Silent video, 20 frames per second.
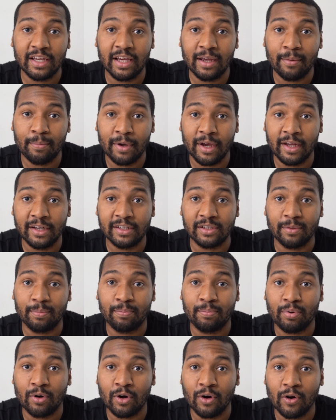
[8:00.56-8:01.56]
Cam Pan is a
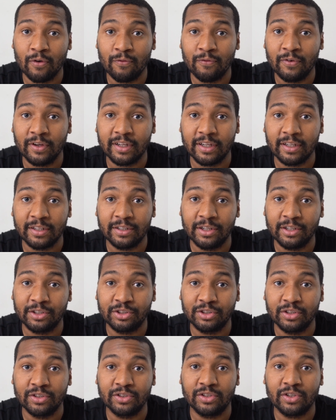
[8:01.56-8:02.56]
perfect
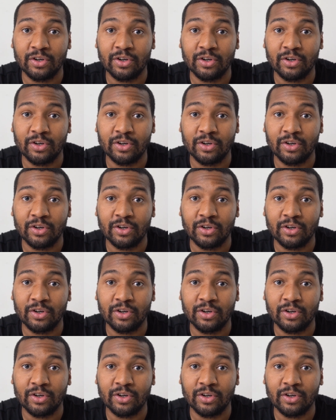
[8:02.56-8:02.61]
addition